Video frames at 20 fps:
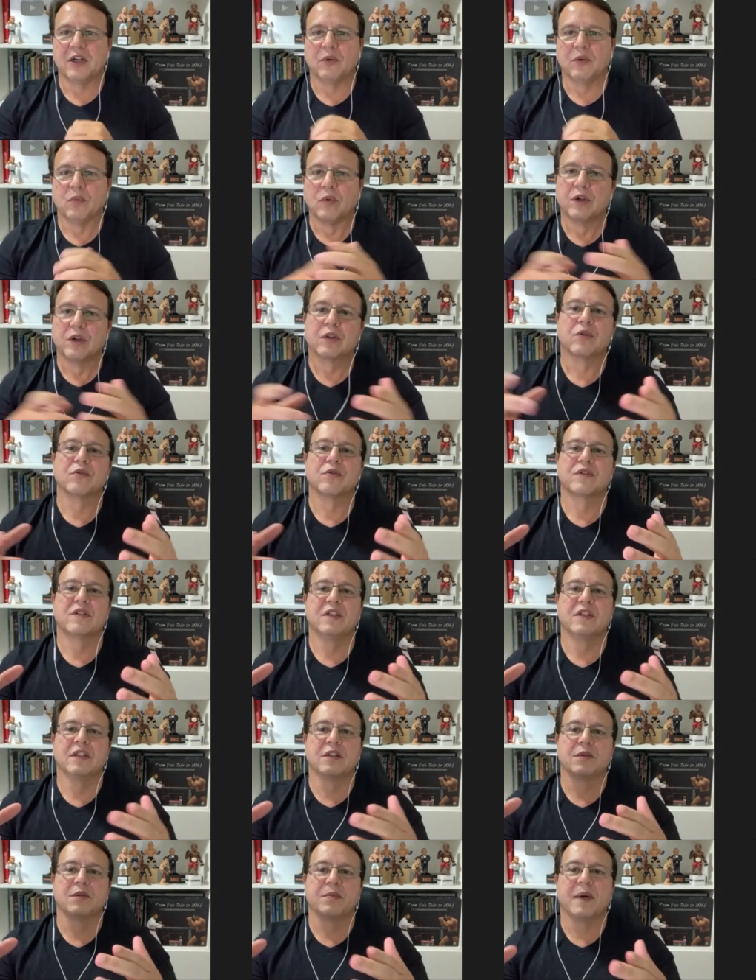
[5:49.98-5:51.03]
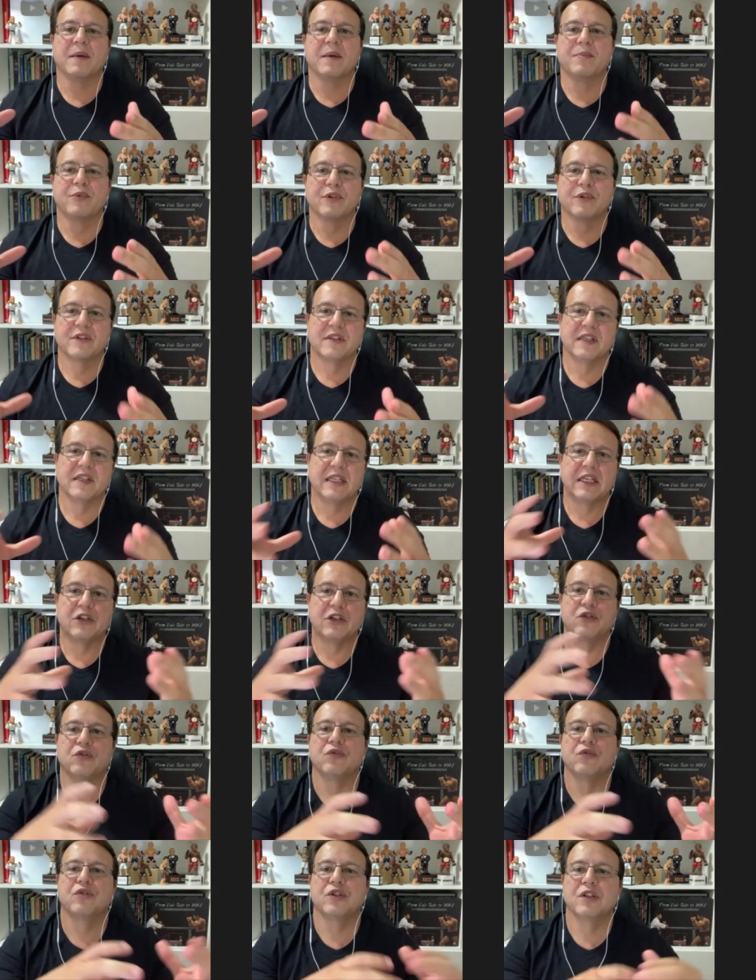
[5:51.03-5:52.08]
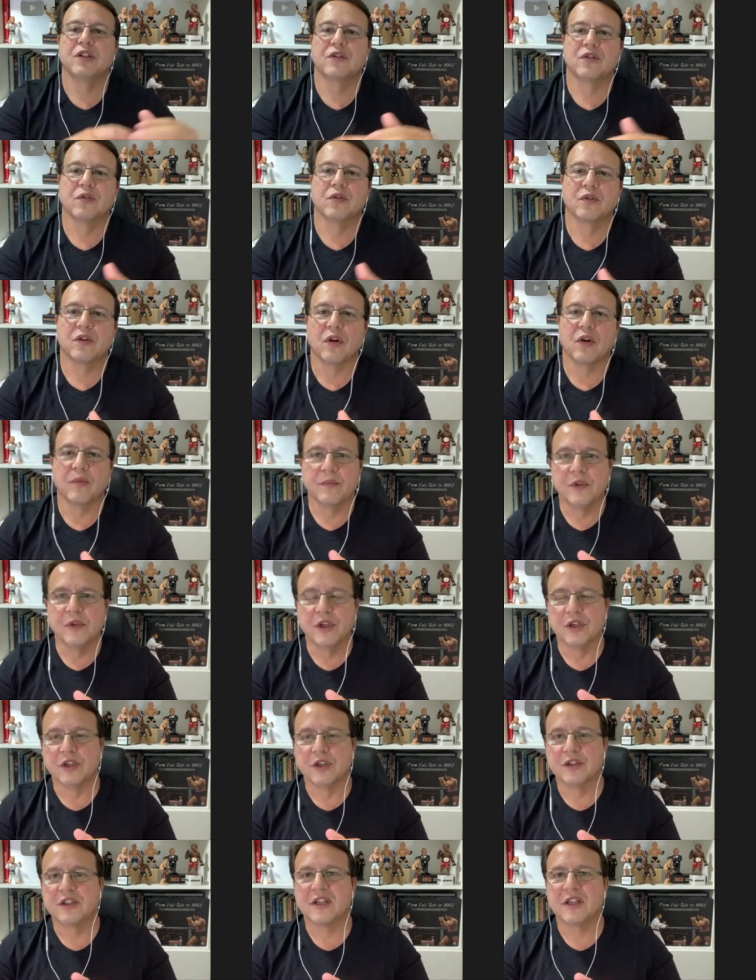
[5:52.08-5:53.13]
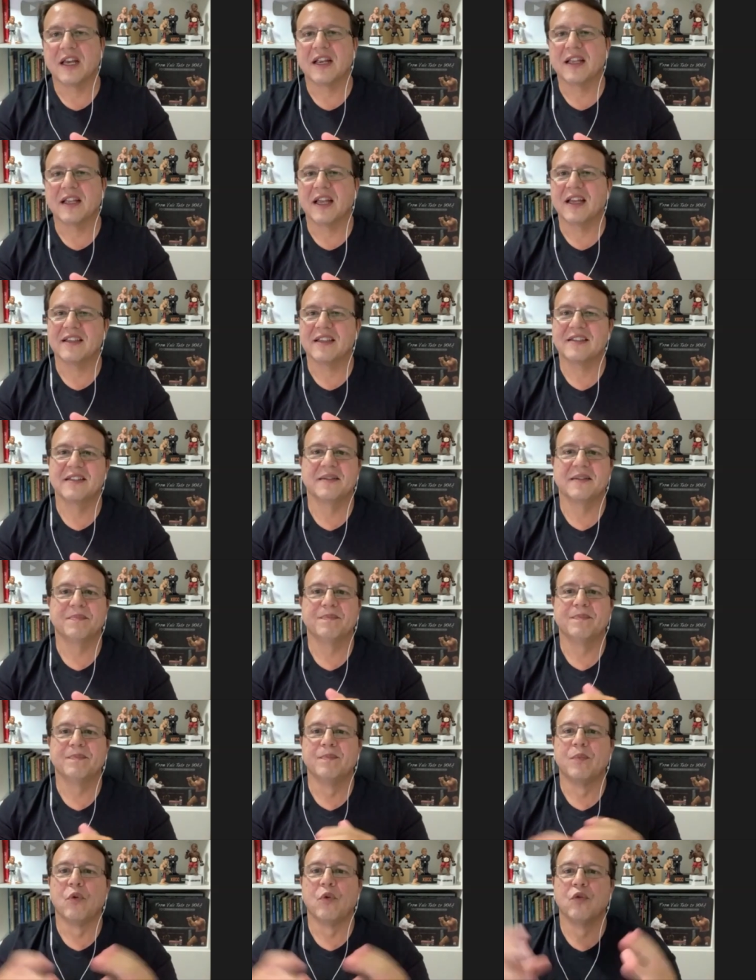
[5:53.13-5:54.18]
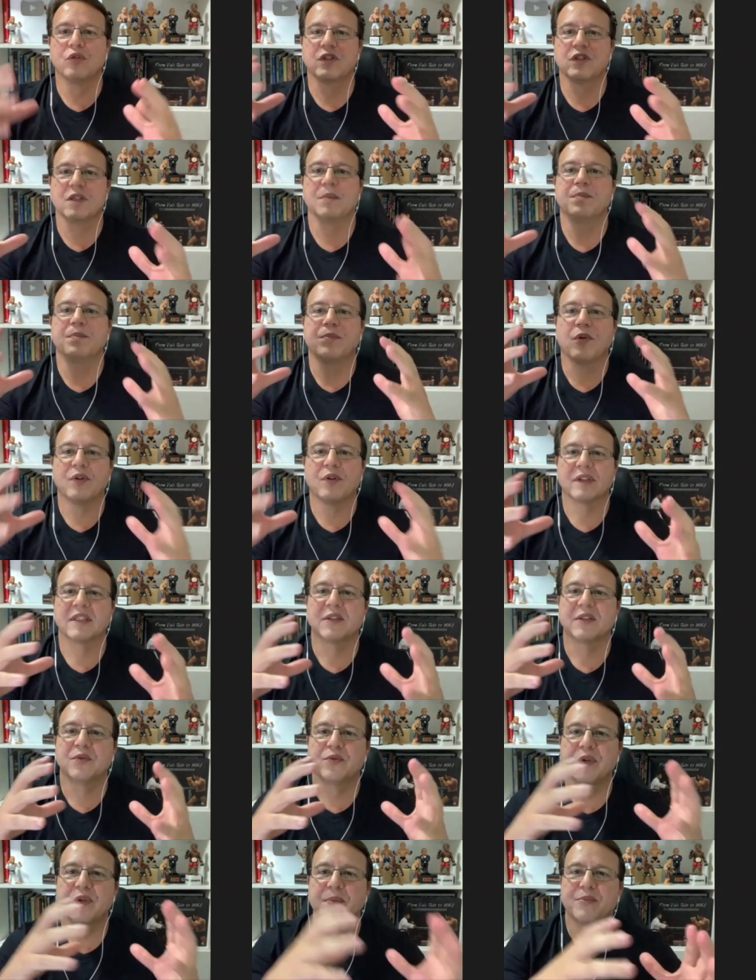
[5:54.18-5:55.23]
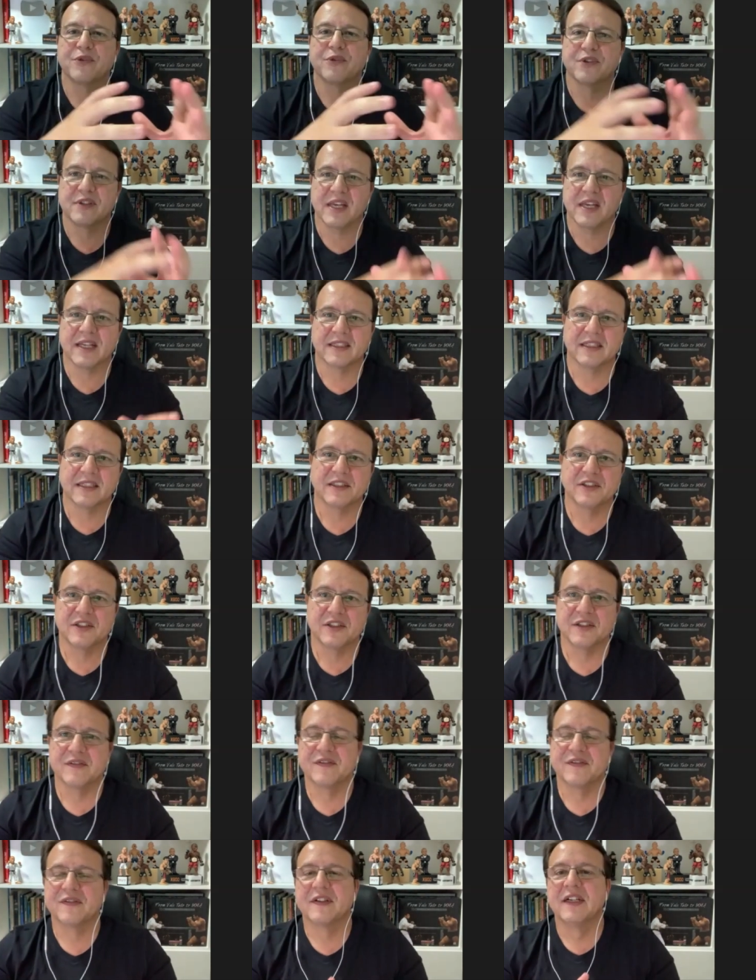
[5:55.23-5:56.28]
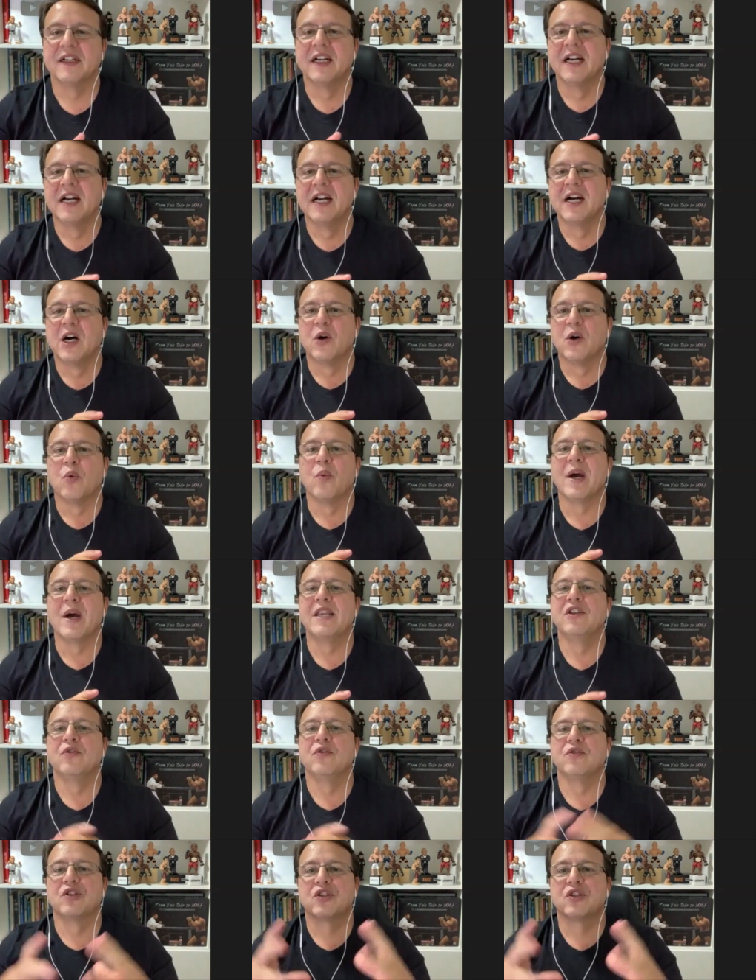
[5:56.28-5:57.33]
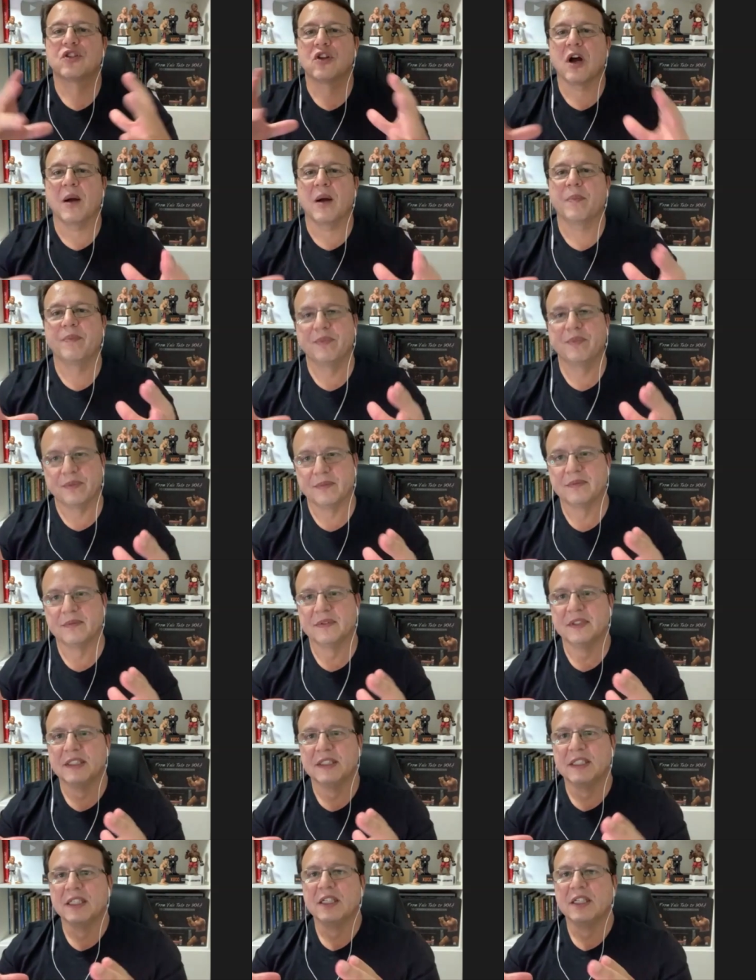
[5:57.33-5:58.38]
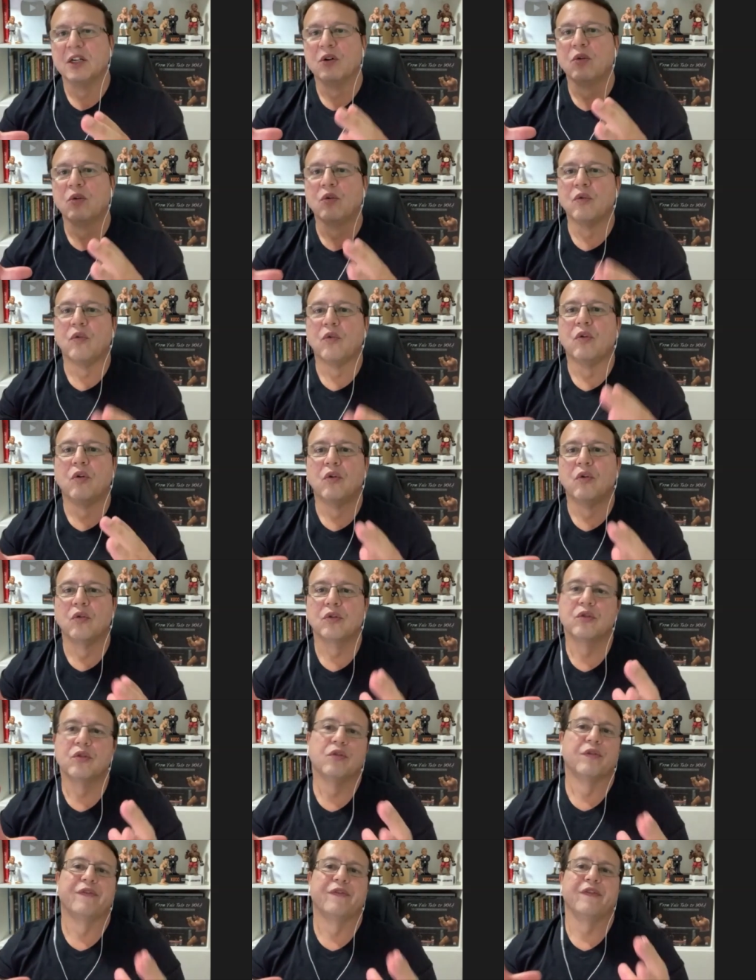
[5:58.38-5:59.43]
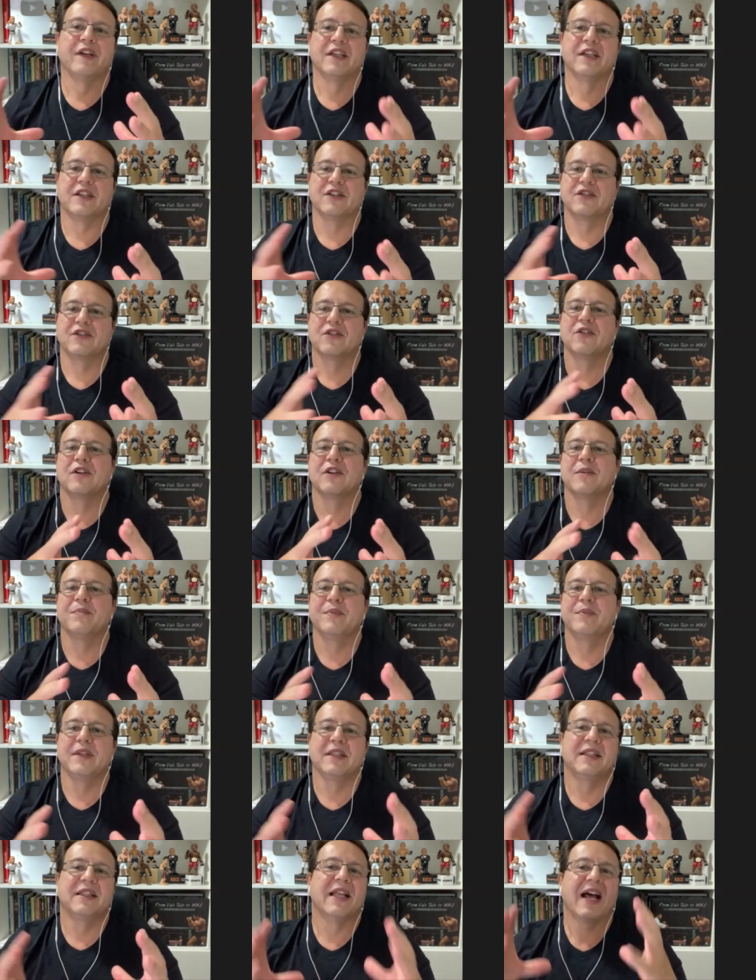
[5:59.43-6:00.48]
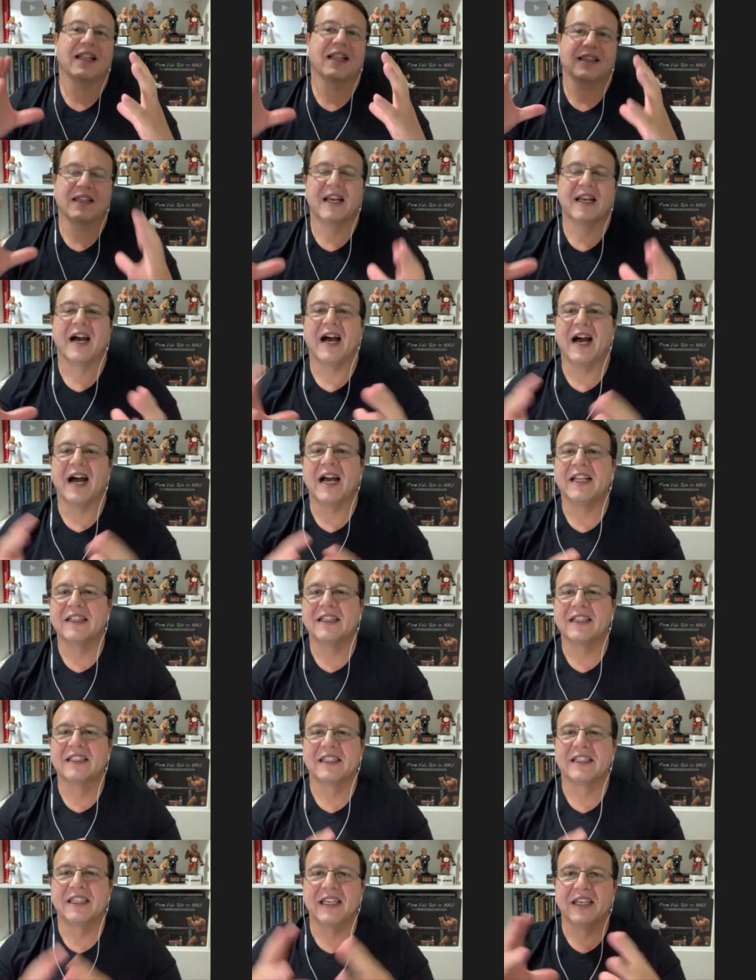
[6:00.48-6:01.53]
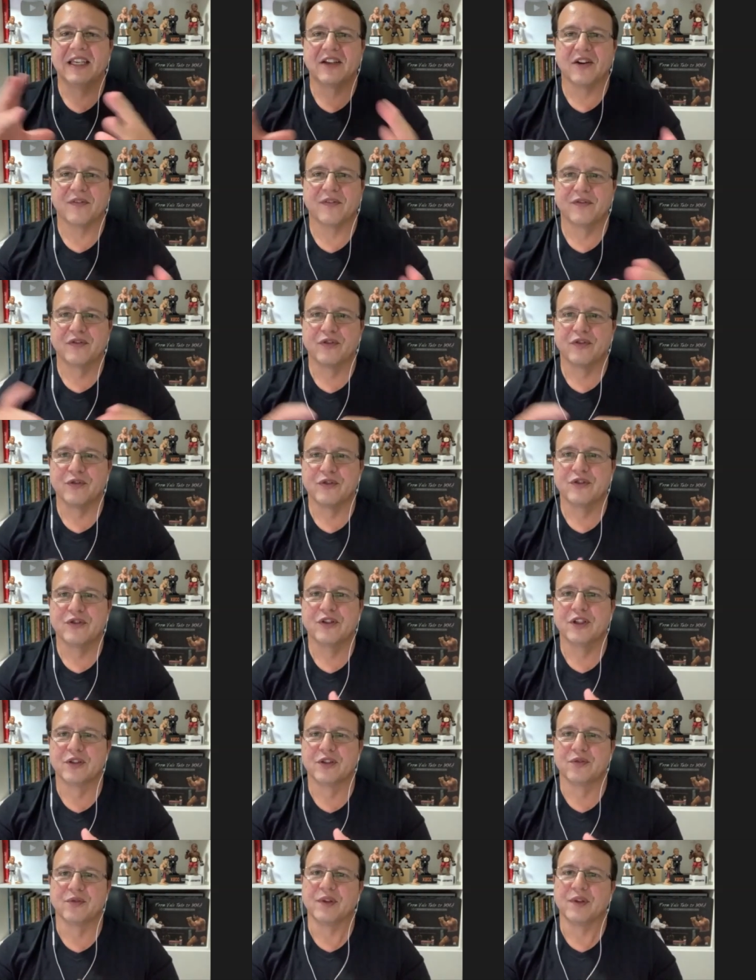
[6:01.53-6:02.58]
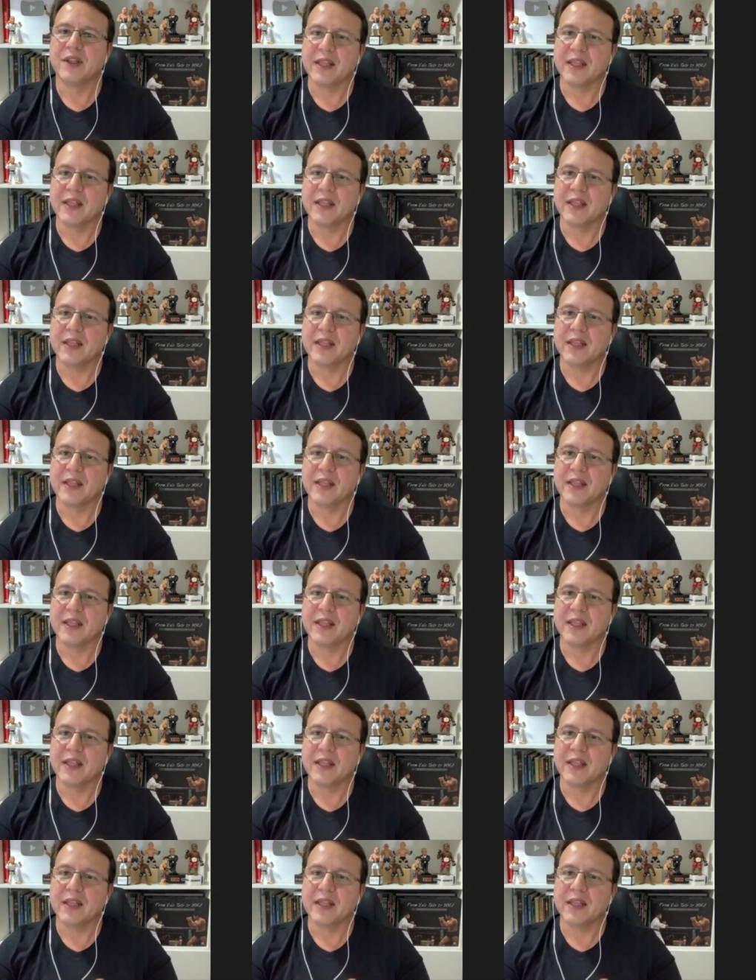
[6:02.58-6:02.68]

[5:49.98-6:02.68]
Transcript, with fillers: were considered by Brazilian Jiu-Jitsu community as the most important representative. When you start, who, who do you think is going to be that guy, the king of Jiu-Jitsu in